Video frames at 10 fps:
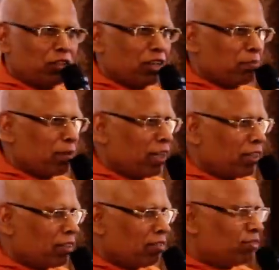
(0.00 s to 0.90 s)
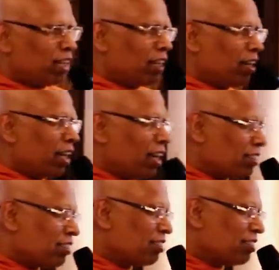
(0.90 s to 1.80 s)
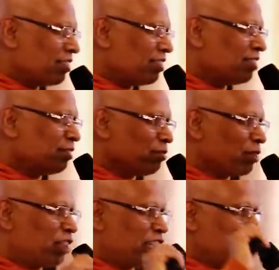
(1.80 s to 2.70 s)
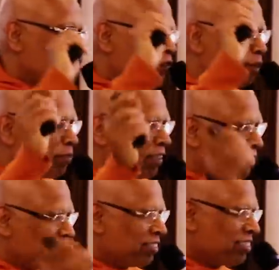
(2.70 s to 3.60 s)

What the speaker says: took a pledge of 5 lakhs for TVOVP.